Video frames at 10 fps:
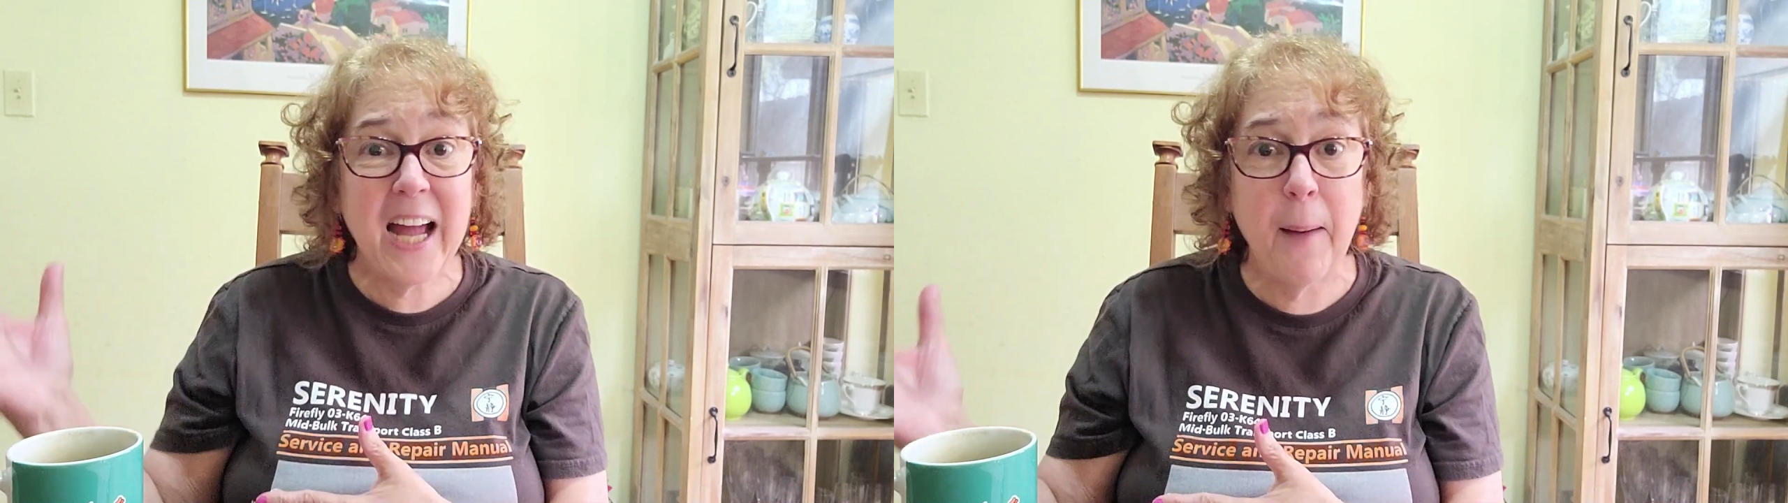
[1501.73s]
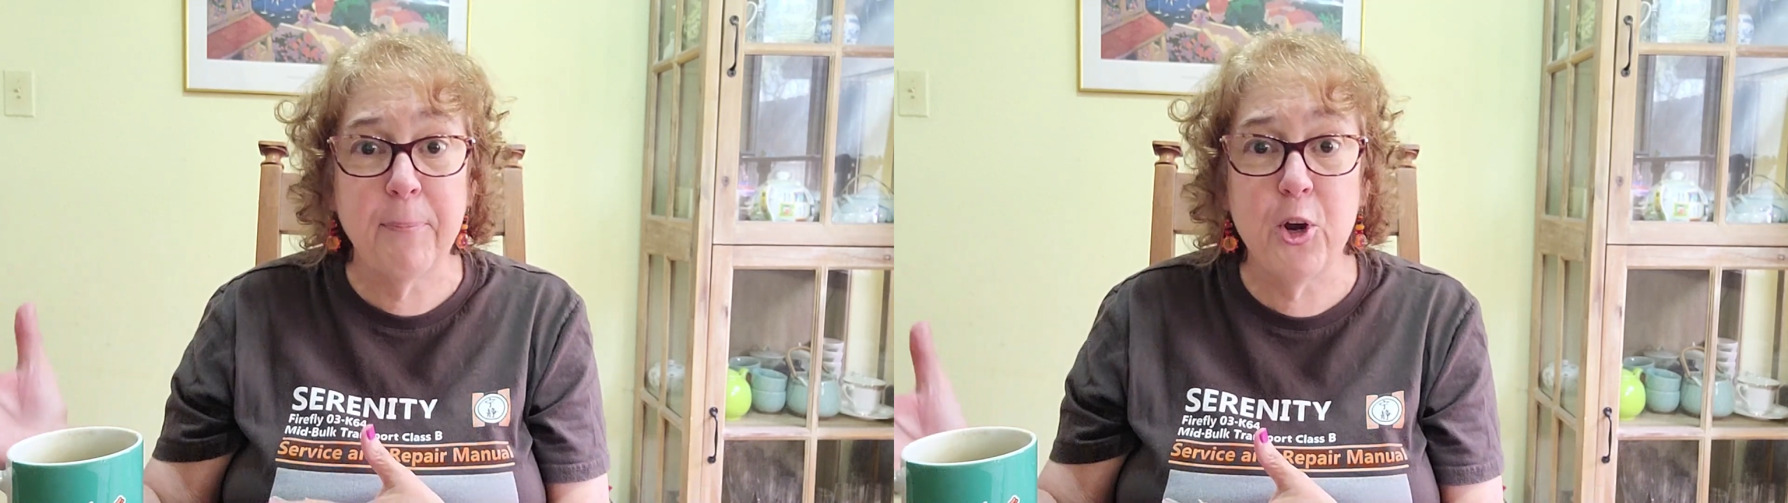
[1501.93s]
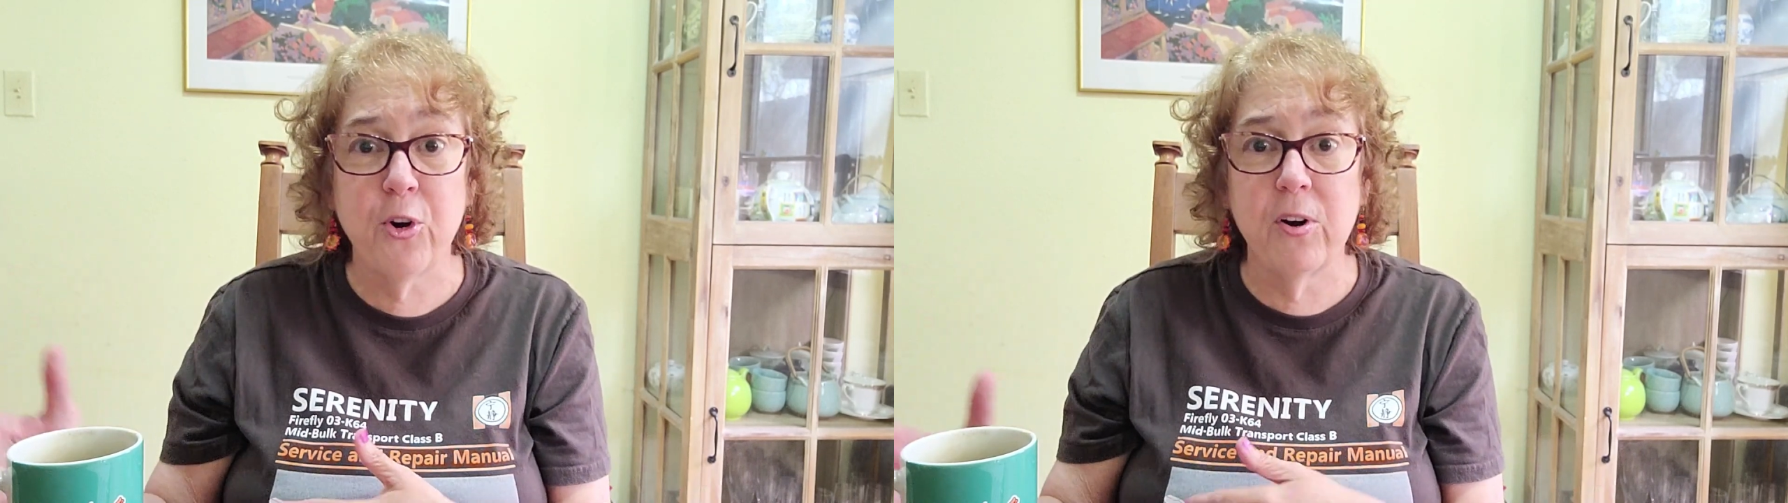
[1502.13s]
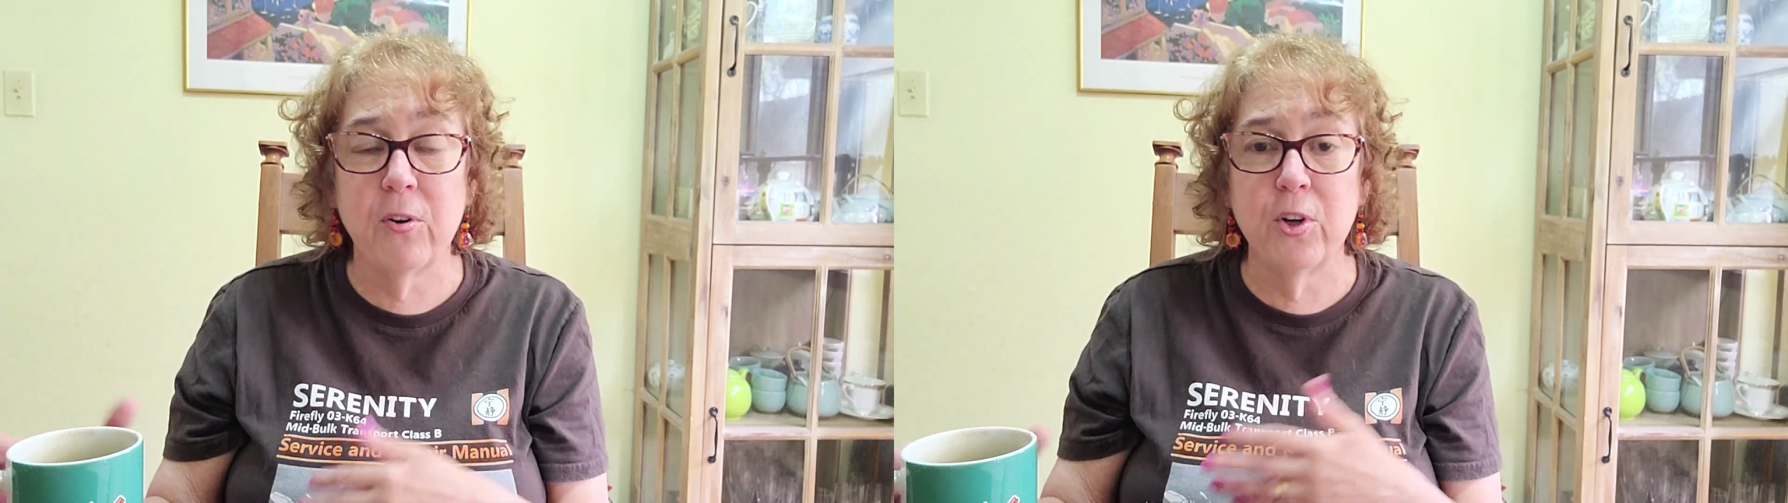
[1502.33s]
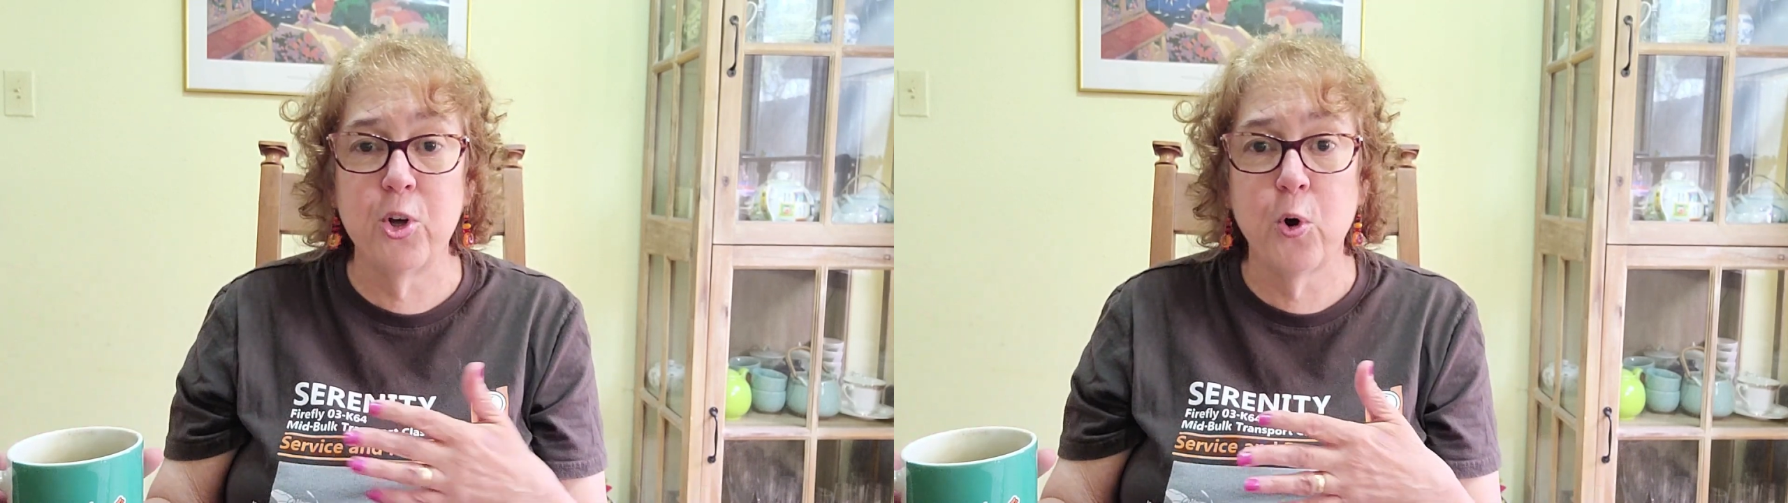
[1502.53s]
up
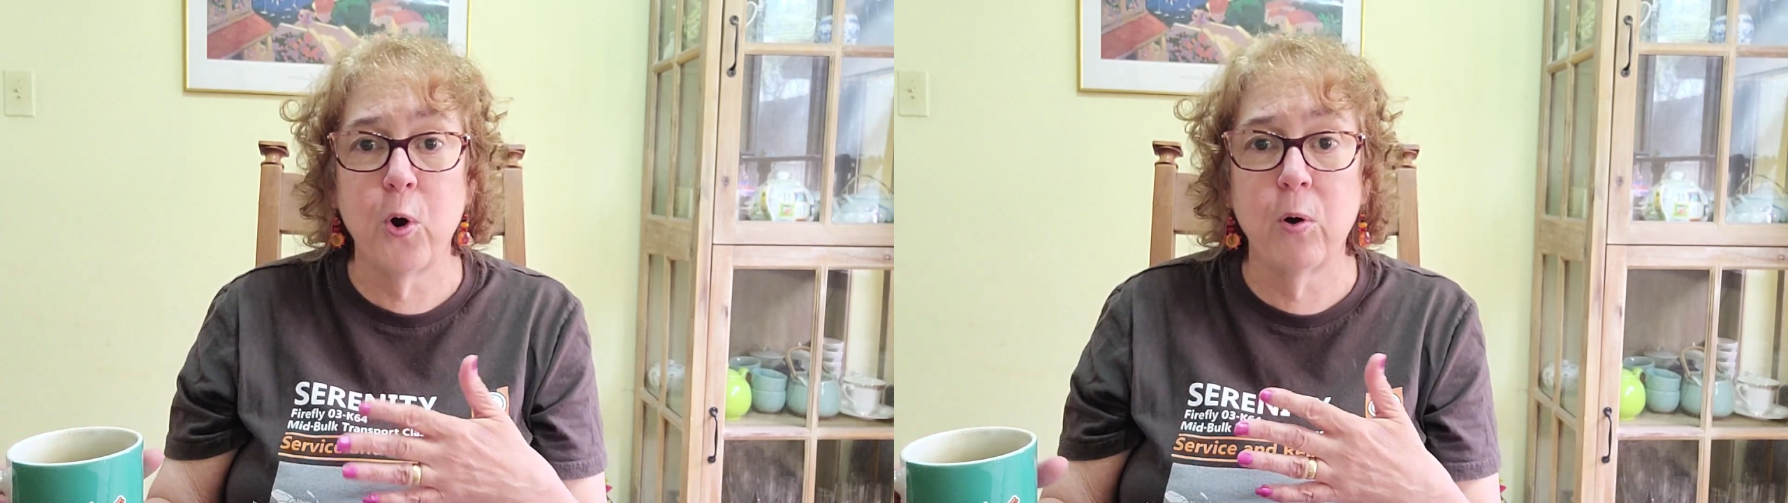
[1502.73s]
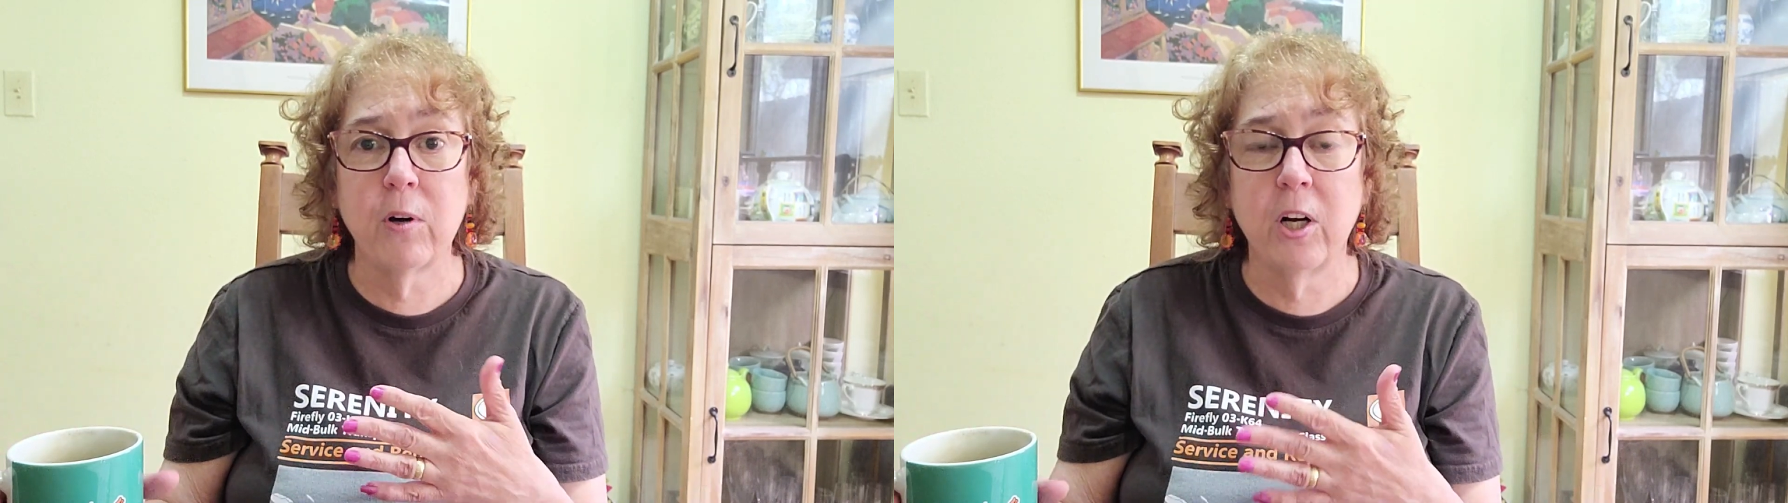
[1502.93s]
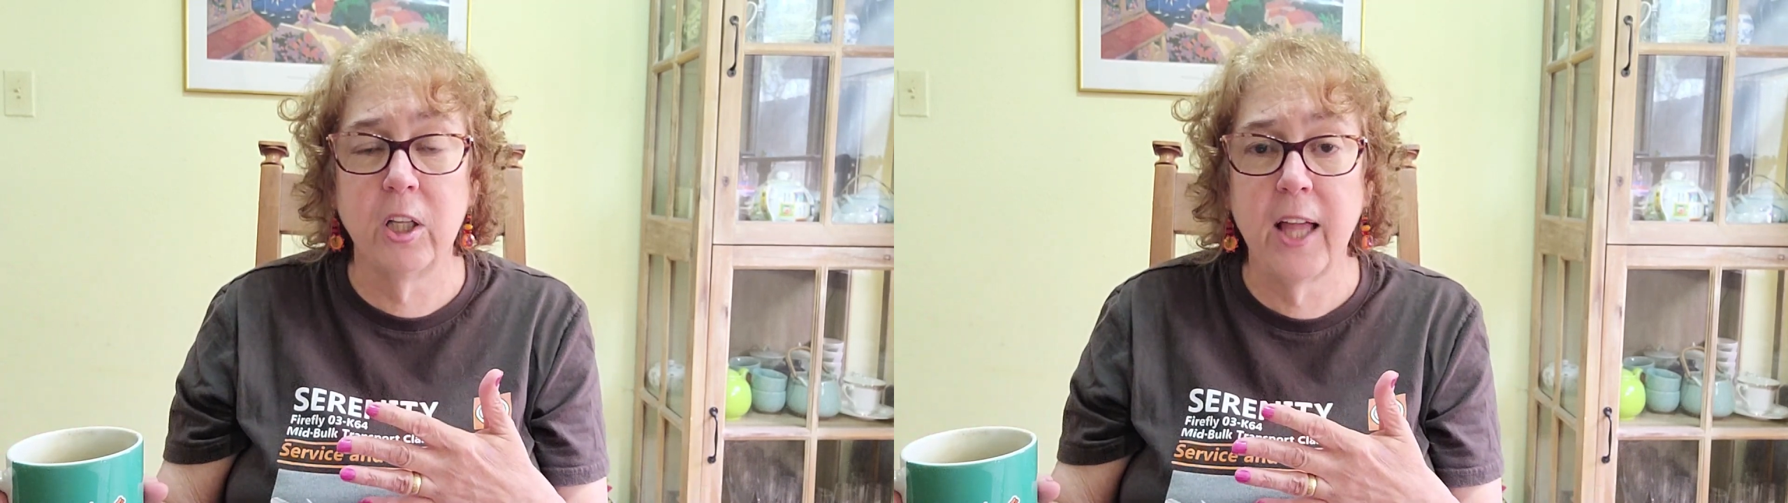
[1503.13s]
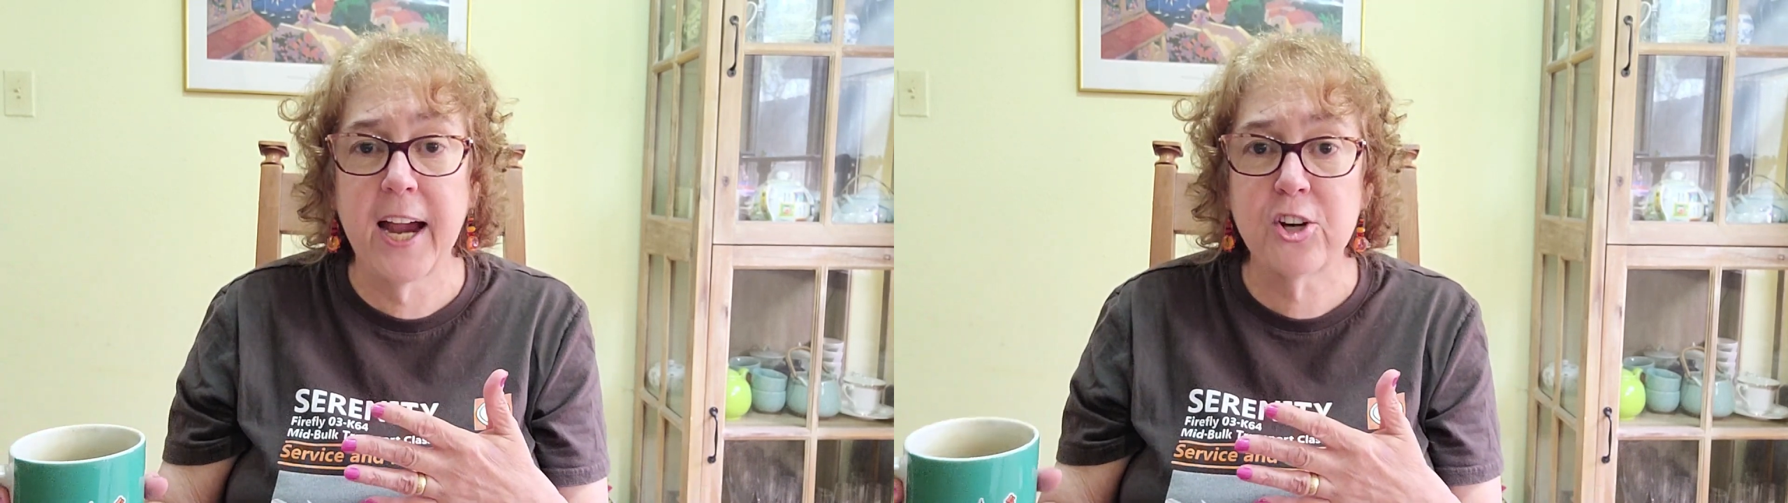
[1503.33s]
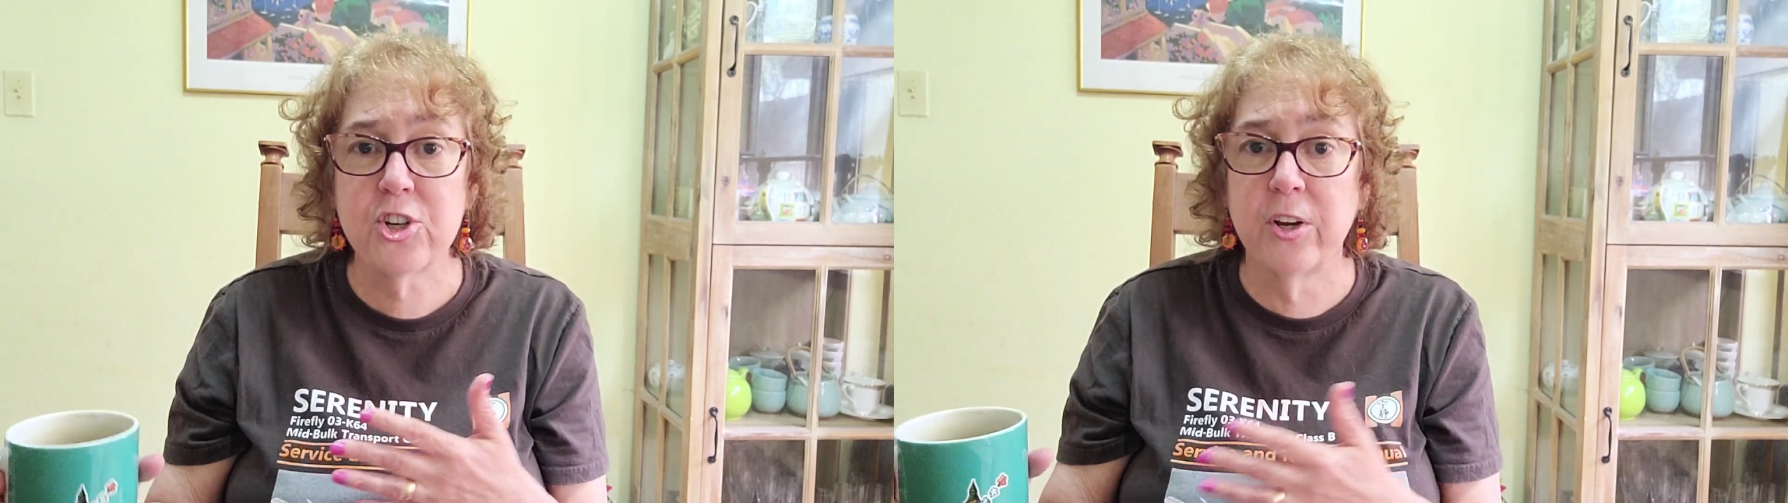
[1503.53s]
your collection.